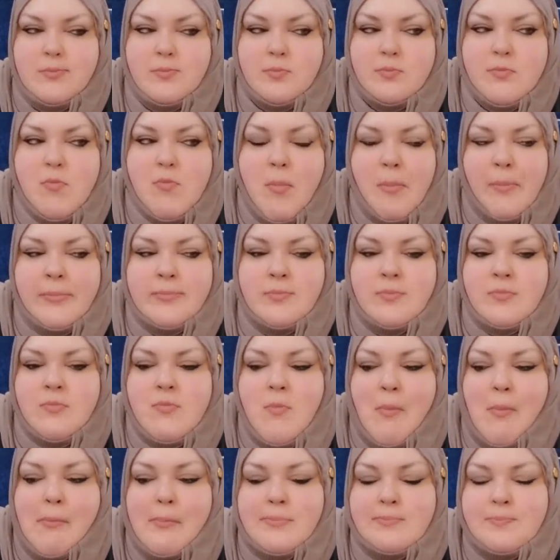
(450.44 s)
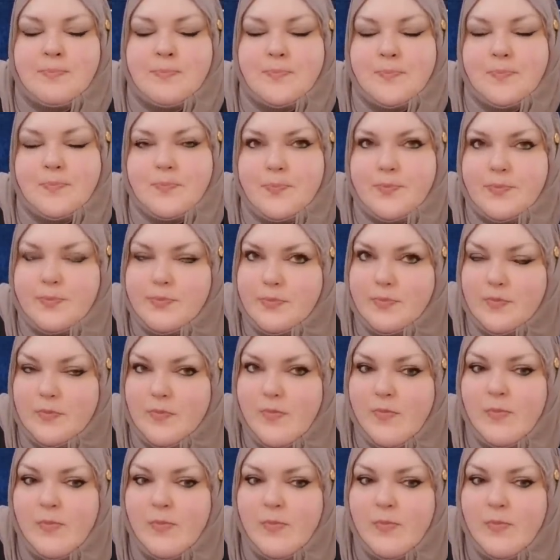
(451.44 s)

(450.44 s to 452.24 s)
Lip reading: [no speech]